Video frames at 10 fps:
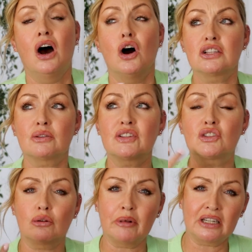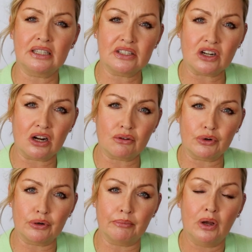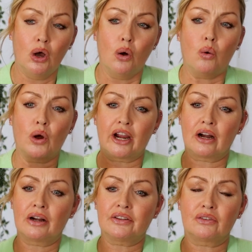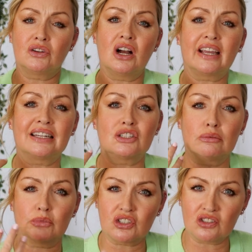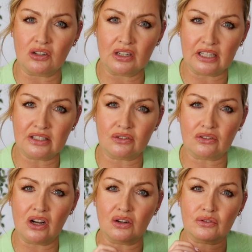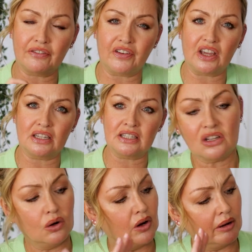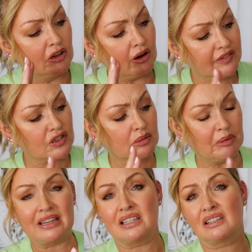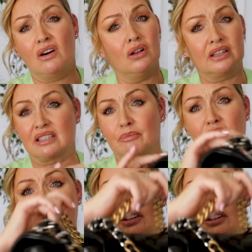Also, I store mine in a dark room where they're not getting too much sunlight, so they're not going to fade. So you're after spending all this money